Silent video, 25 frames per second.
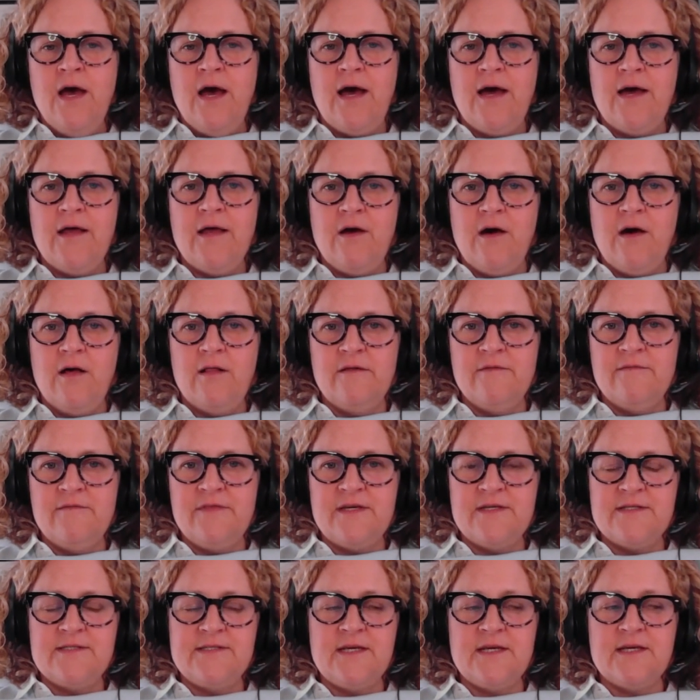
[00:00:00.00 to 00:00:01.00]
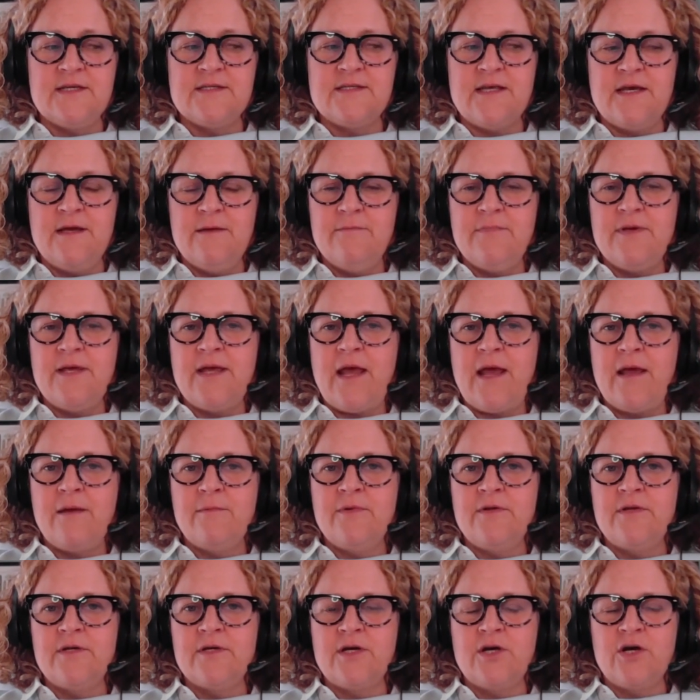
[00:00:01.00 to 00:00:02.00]
on all of these things? And be
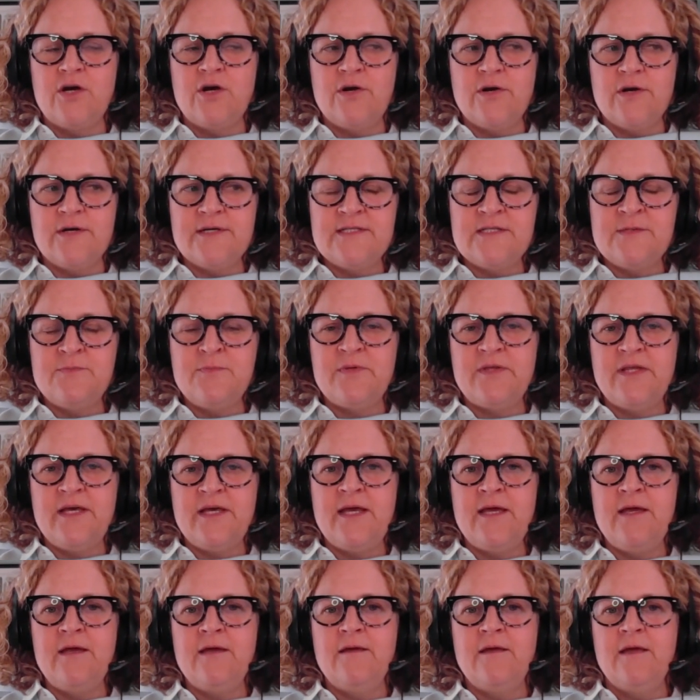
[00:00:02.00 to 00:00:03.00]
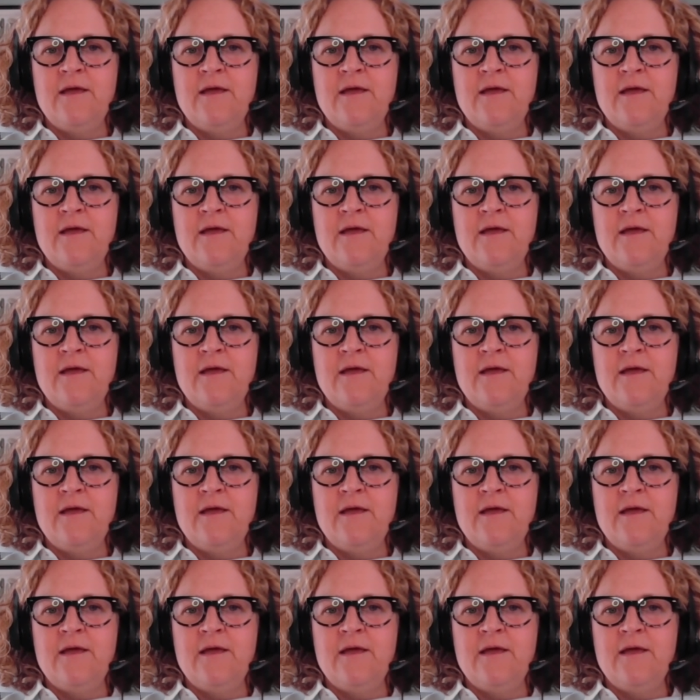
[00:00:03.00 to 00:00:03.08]
able to crisply